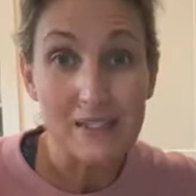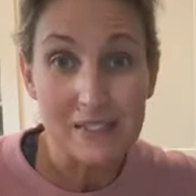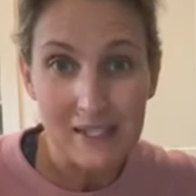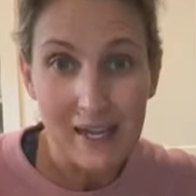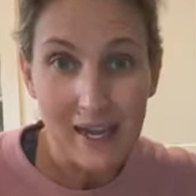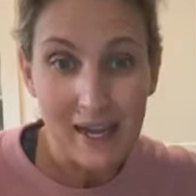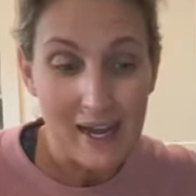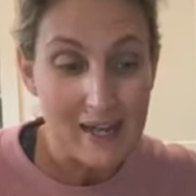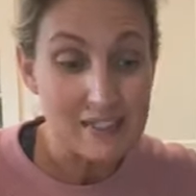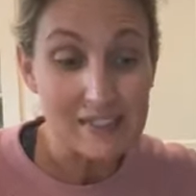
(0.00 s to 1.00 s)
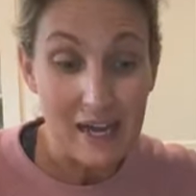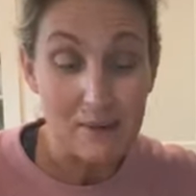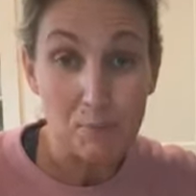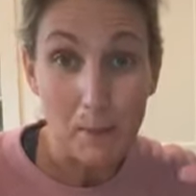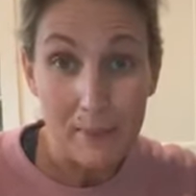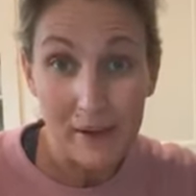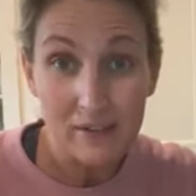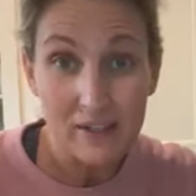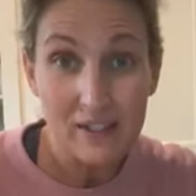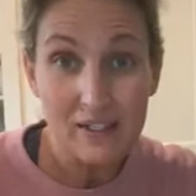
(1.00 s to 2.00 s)
But today I, I
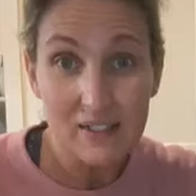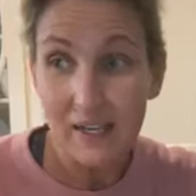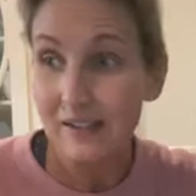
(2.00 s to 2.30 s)
prepared this